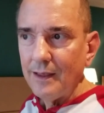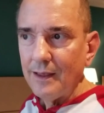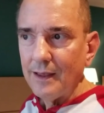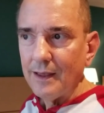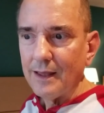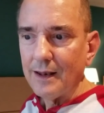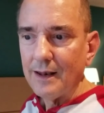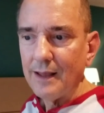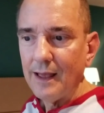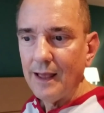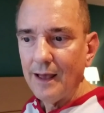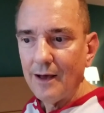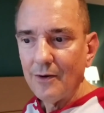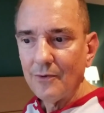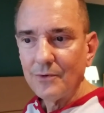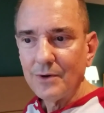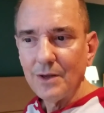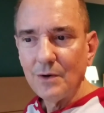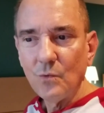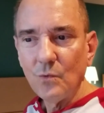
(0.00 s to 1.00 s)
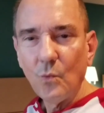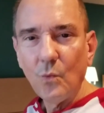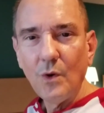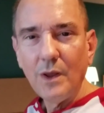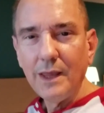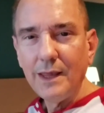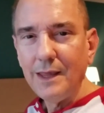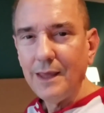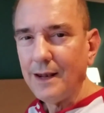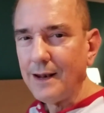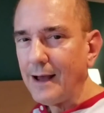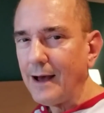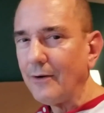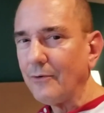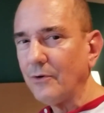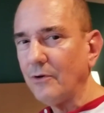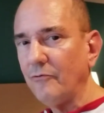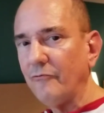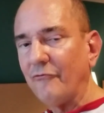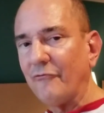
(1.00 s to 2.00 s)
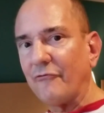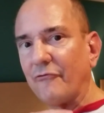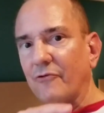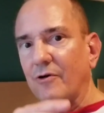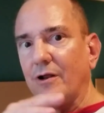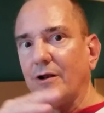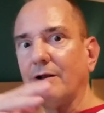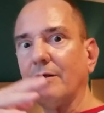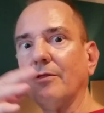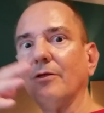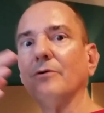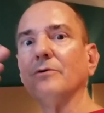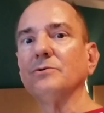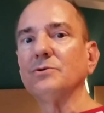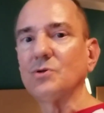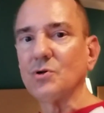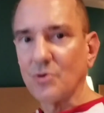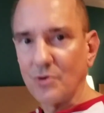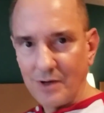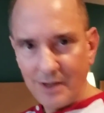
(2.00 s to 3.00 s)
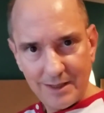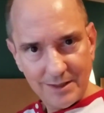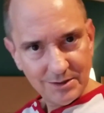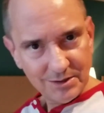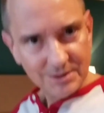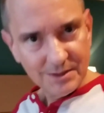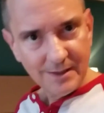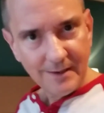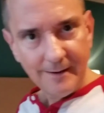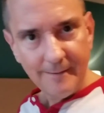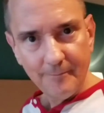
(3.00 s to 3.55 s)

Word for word: And how can we get out in front of those trends